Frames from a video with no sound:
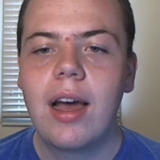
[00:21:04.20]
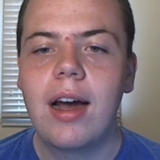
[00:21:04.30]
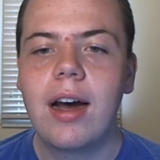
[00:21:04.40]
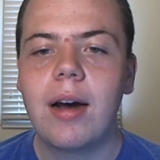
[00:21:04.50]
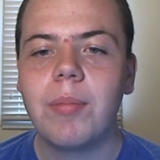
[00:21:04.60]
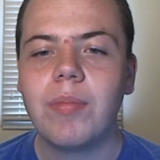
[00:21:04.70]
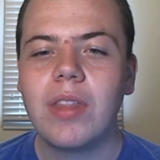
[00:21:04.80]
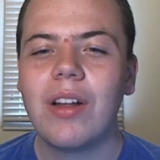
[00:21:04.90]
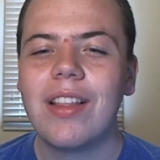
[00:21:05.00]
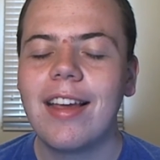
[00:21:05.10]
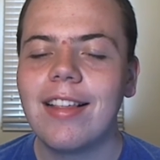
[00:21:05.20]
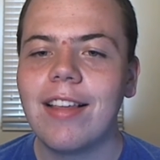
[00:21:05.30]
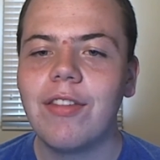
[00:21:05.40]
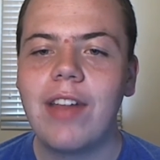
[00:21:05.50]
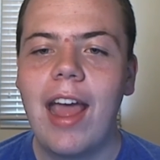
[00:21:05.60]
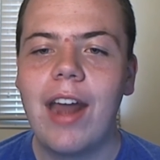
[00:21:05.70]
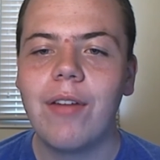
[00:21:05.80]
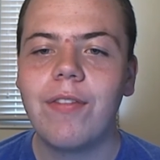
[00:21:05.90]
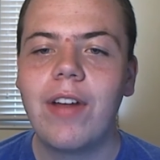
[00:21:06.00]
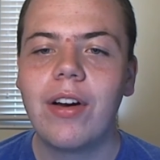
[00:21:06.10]
You know, the Texans have had a
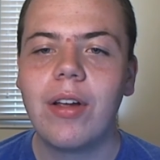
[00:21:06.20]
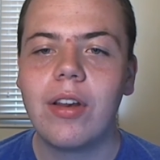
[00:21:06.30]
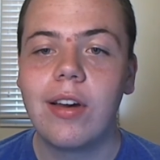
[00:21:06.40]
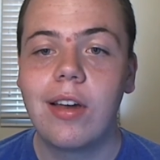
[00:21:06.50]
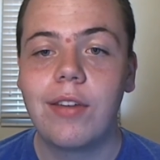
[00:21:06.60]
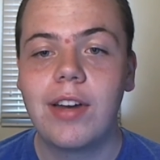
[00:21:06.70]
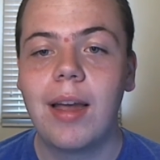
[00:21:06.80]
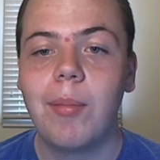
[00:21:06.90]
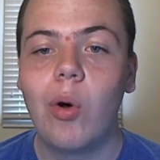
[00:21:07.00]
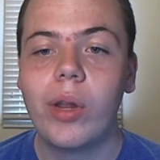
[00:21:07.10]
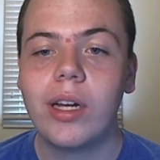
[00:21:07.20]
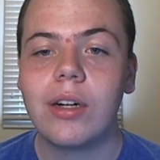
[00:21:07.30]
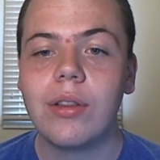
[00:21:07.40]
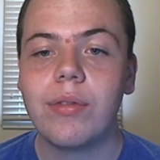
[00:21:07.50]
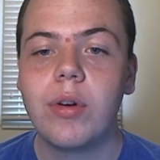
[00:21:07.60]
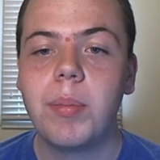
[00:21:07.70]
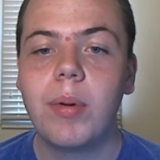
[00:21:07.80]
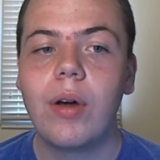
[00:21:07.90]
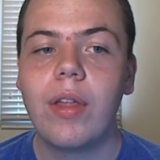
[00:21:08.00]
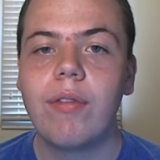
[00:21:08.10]
very tough time holding onto the
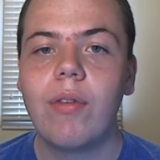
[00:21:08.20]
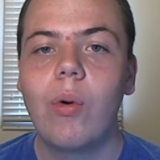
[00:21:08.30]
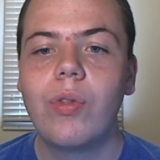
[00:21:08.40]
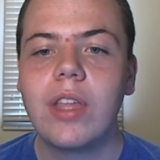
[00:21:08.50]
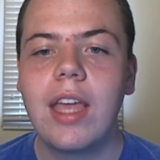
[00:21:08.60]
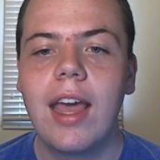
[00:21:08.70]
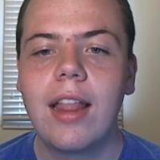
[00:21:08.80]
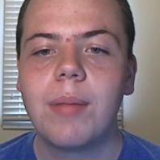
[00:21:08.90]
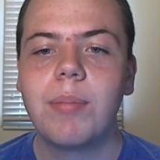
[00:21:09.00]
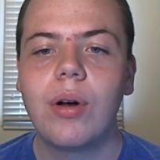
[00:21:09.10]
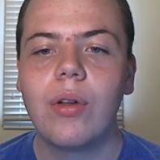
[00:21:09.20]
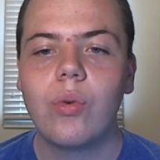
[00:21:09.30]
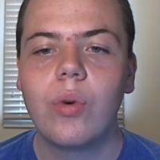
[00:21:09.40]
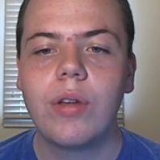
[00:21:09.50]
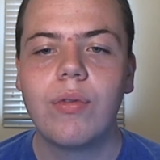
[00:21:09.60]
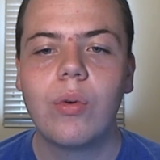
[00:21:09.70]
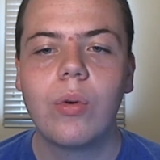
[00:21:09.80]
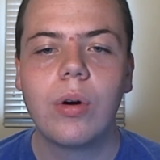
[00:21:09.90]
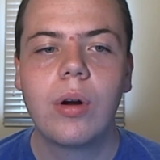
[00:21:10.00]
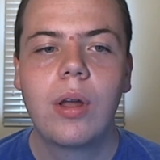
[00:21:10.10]
football. They've only had the ball
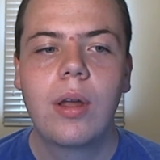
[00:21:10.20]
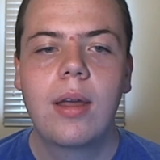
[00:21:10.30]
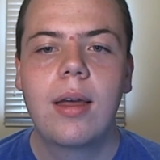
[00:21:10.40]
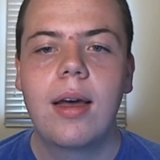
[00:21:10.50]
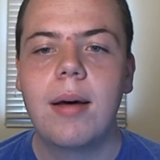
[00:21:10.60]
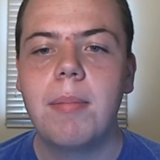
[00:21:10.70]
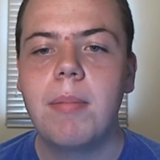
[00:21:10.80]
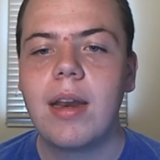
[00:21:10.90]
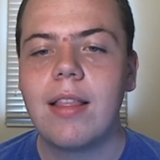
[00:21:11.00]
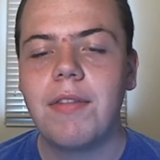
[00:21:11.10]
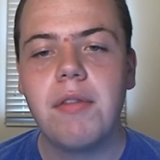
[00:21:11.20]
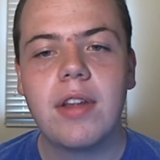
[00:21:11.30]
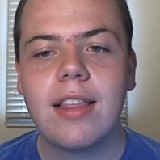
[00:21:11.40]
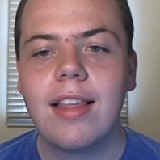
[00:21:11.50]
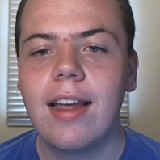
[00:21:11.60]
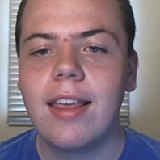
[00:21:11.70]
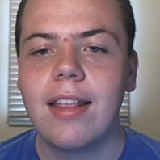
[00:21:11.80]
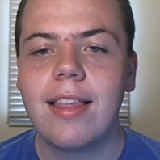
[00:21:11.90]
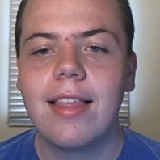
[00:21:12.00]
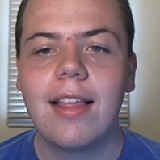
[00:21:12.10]
24 minutes and 15
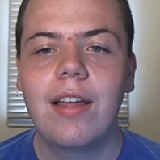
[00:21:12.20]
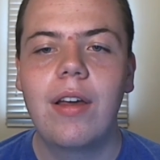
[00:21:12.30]
seconds